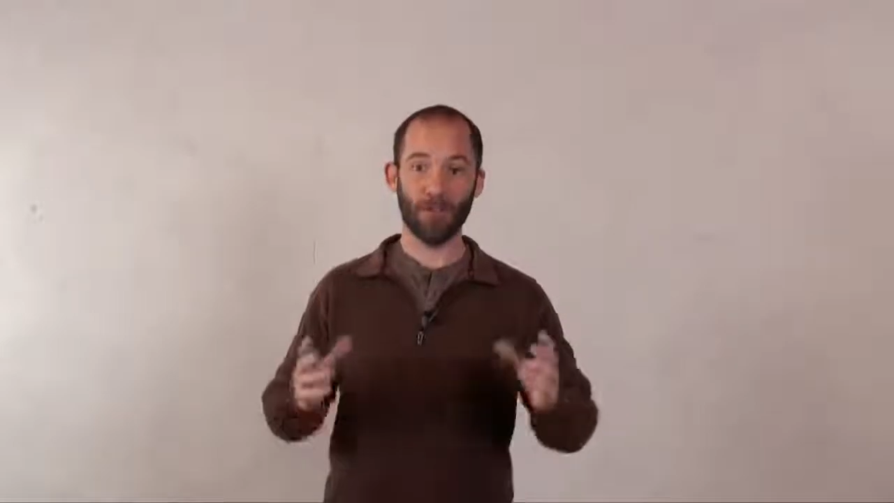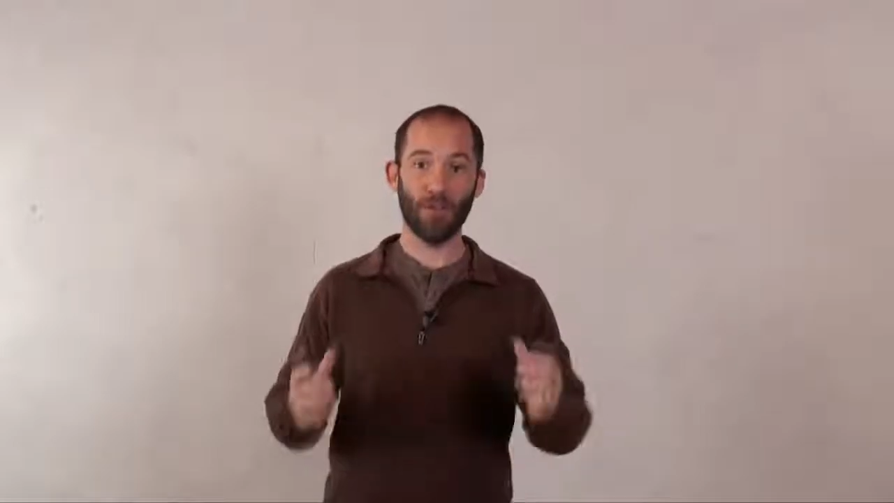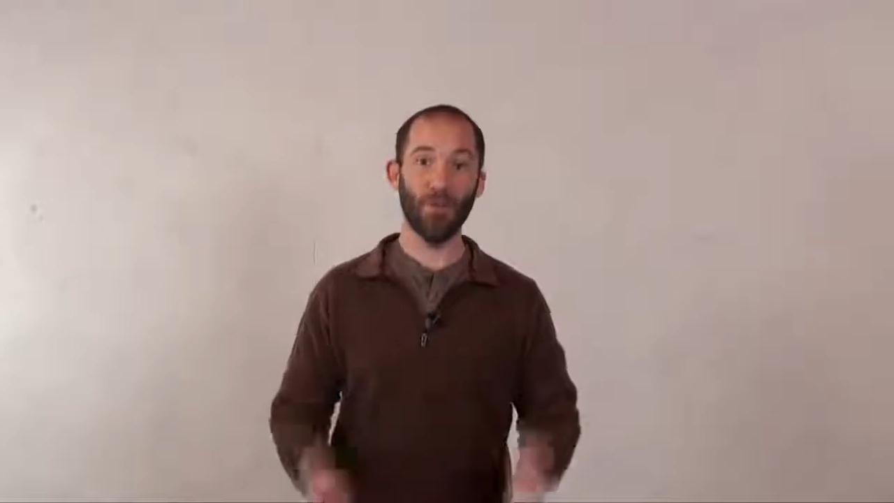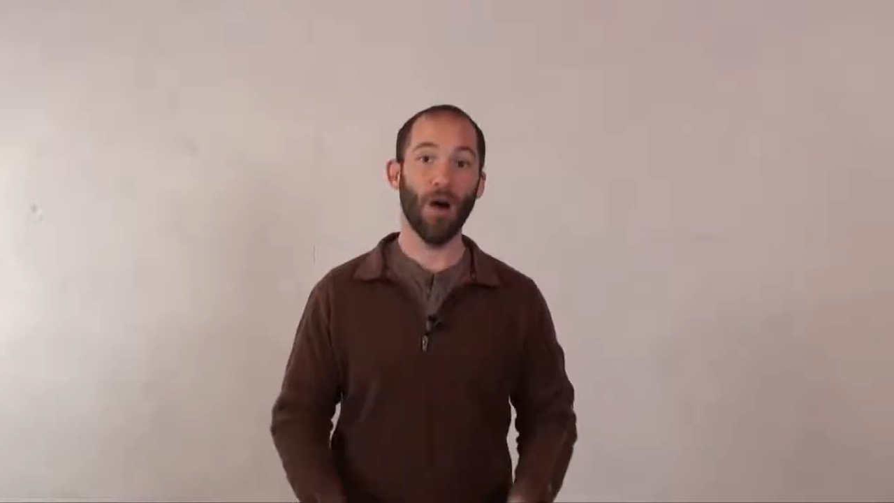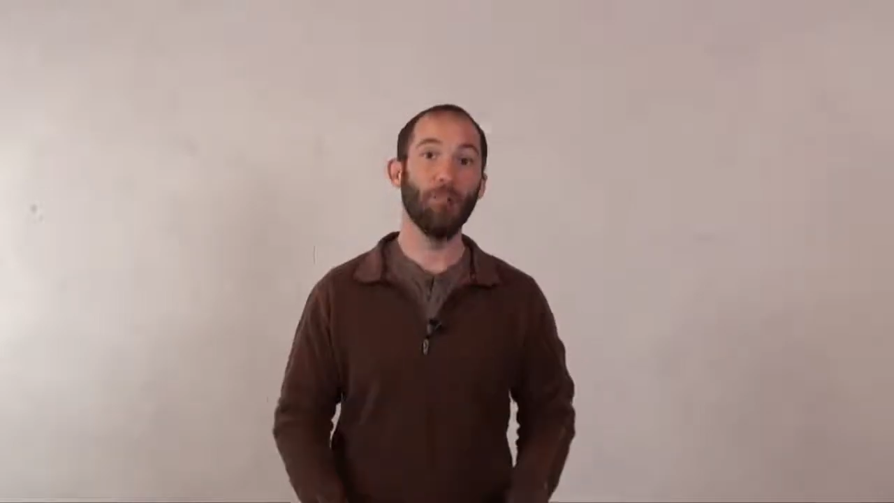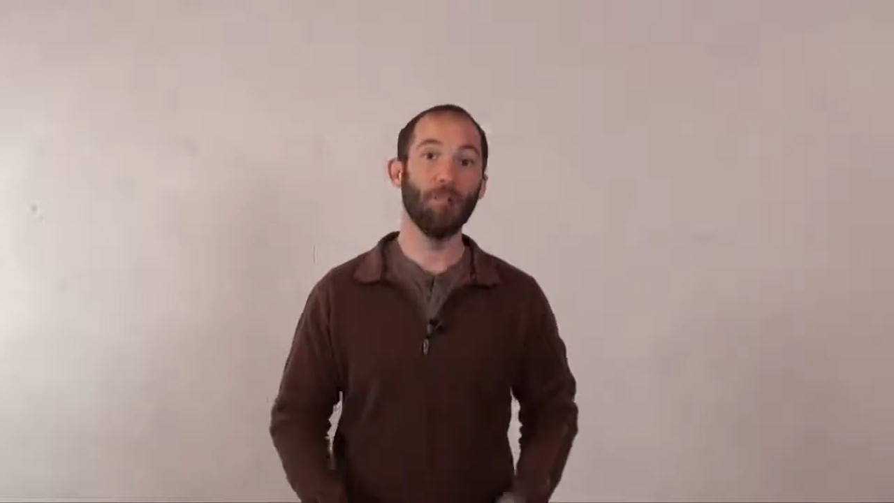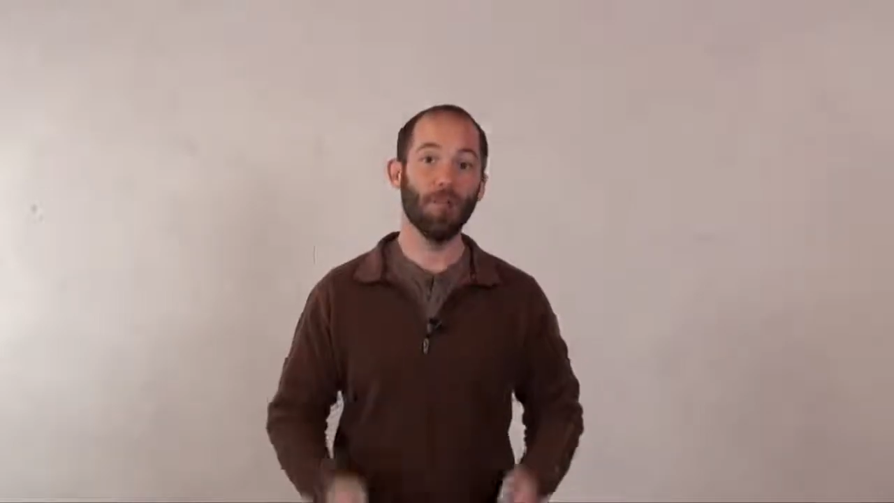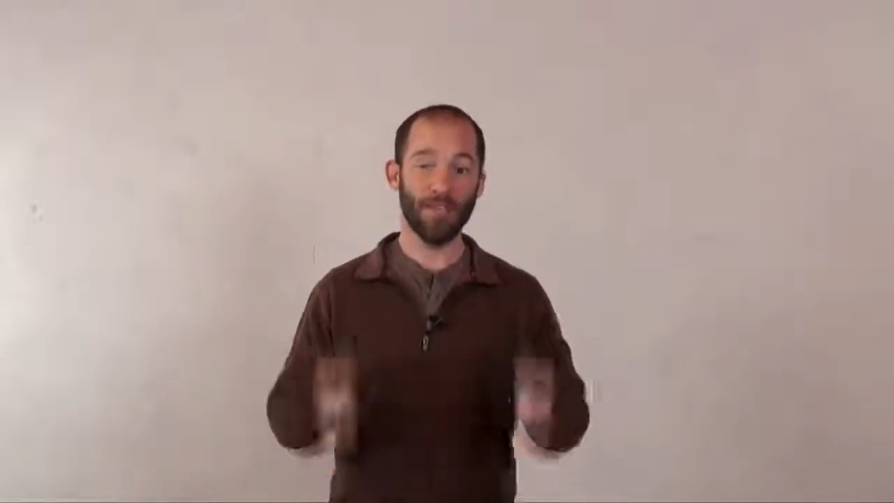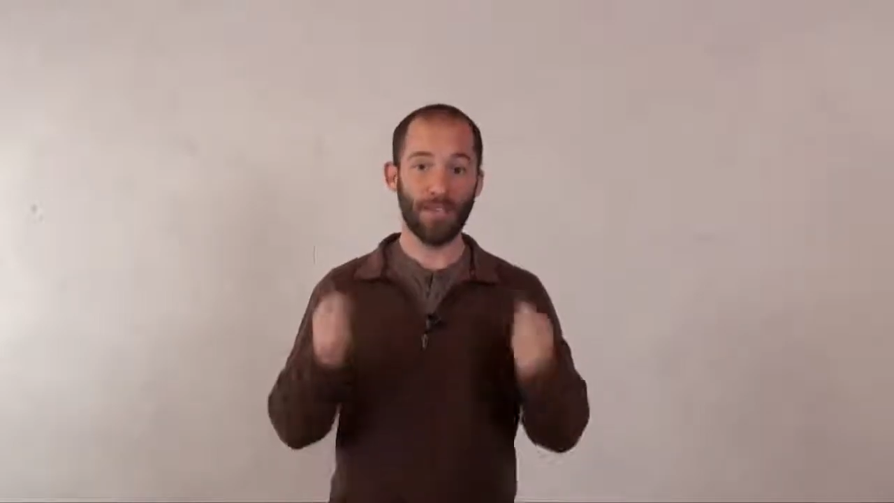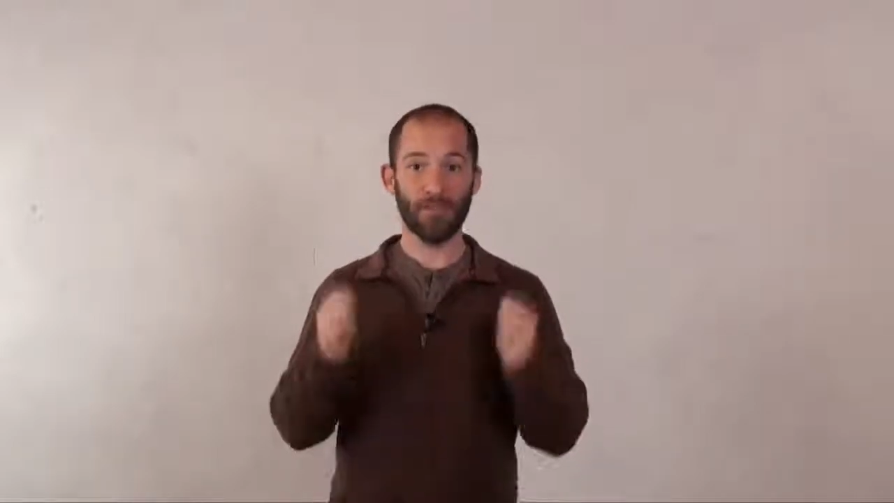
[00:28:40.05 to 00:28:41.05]
So you
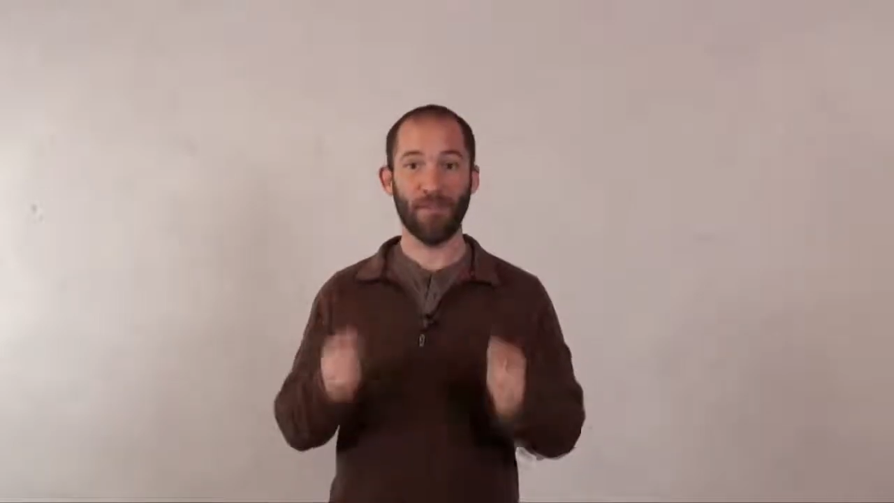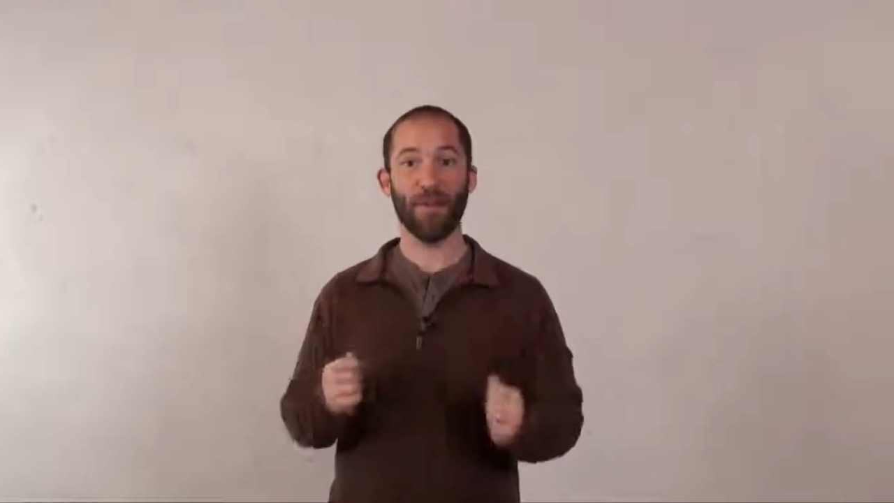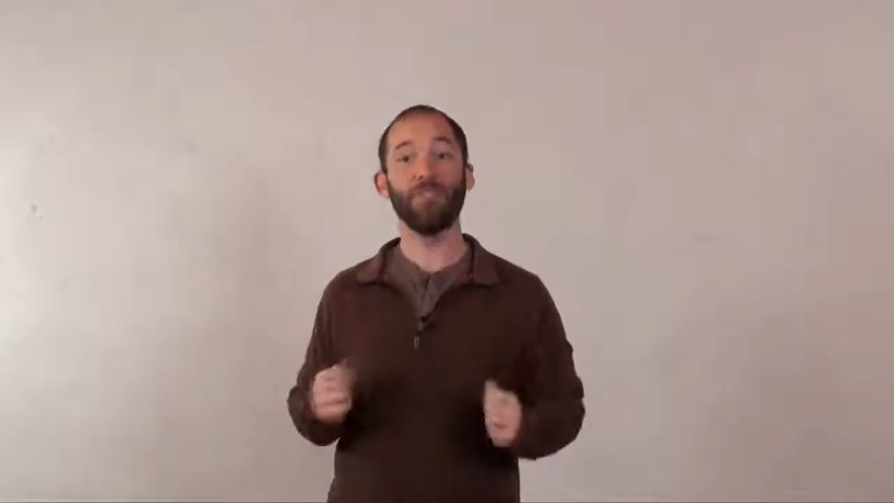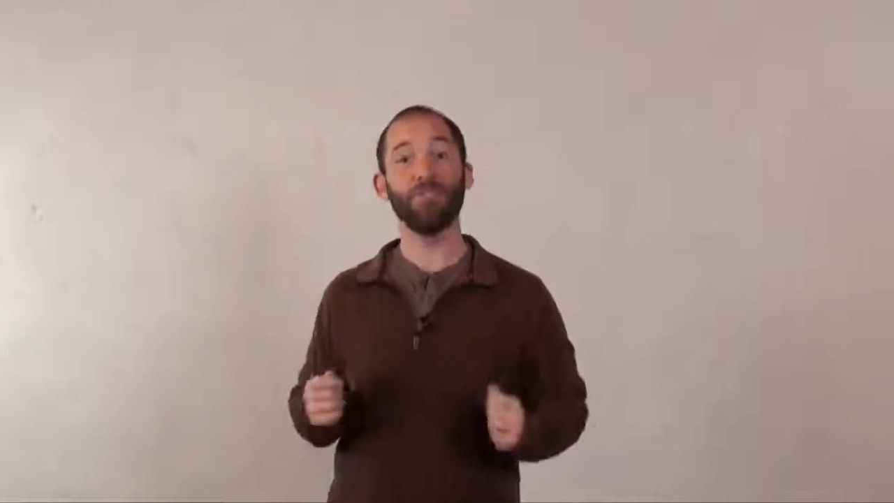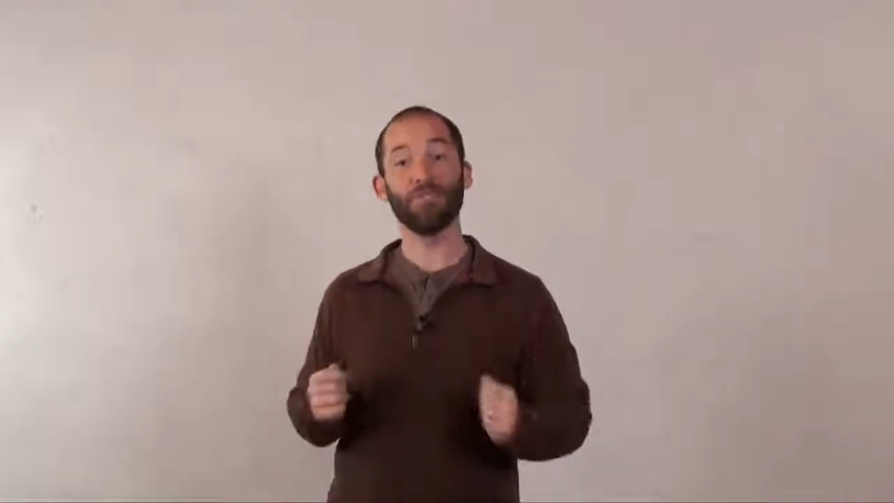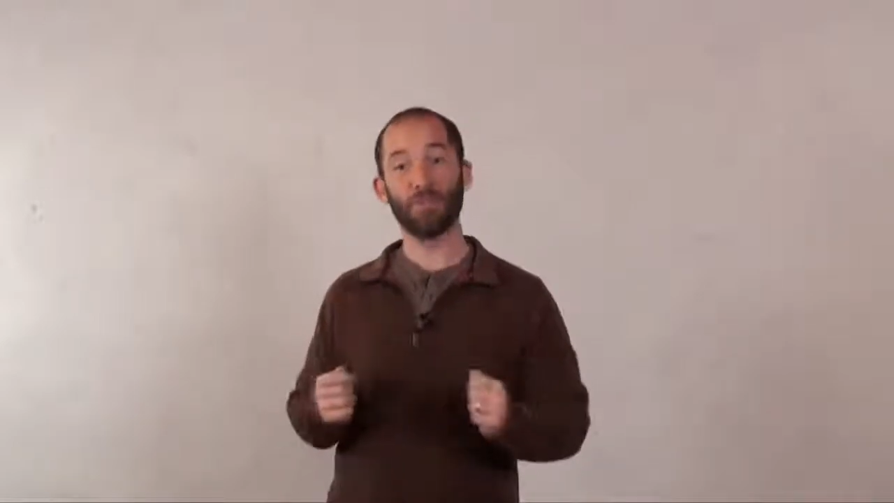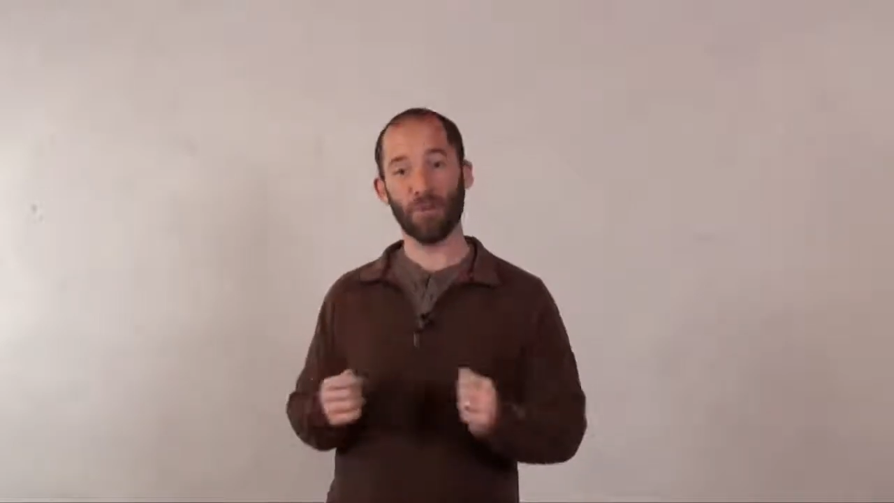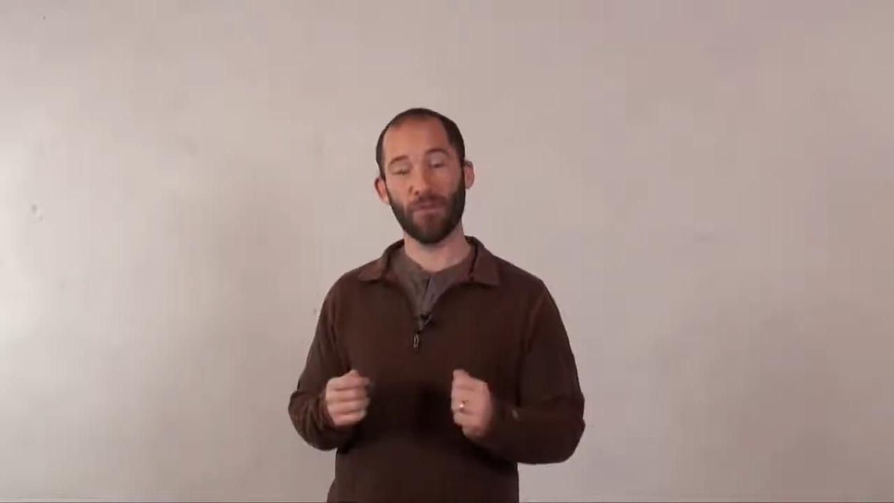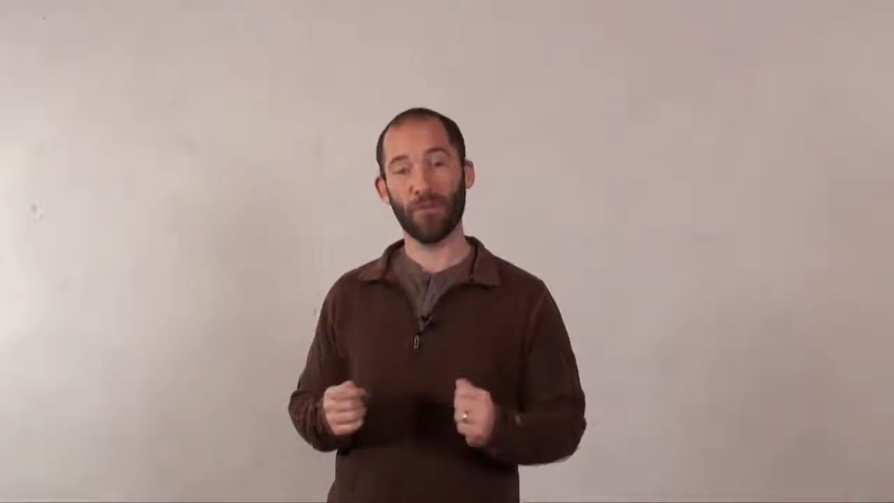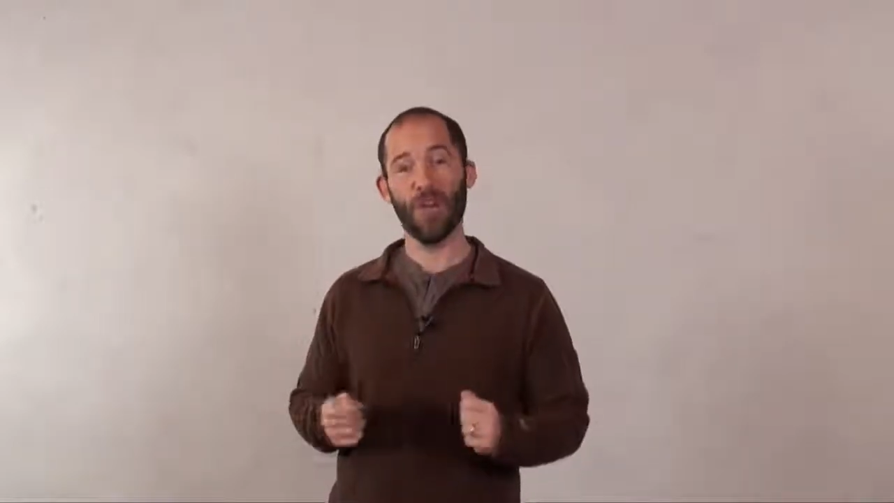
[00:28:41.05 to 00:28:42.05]
upload the text file to your
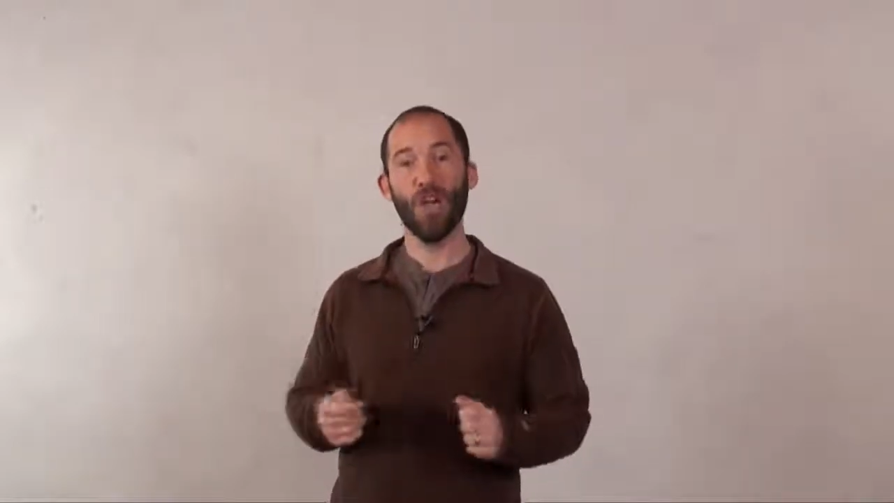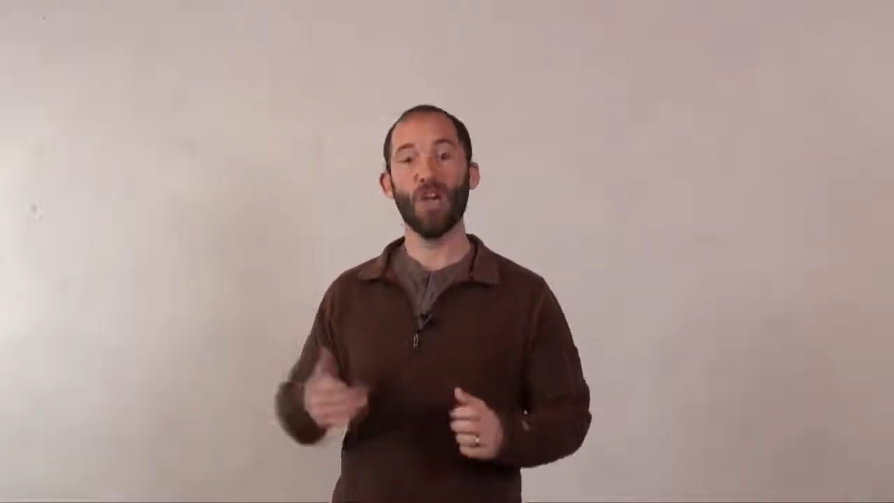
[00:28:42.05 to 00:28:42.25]
server,